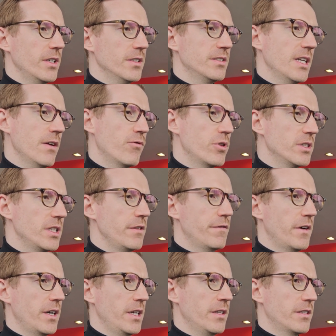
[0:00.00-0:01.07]
several
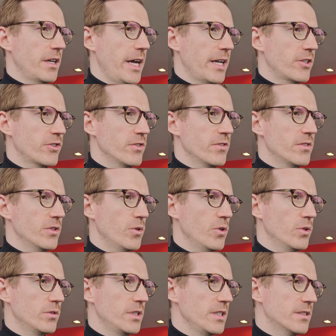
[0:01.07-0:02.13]
DeFi interactions,
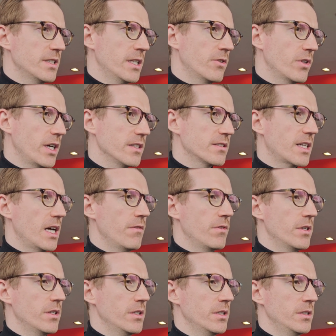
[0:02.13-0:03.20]
so decentralized
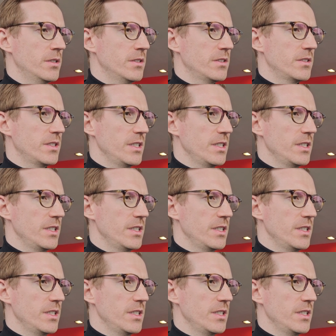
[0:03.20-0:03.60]
governance,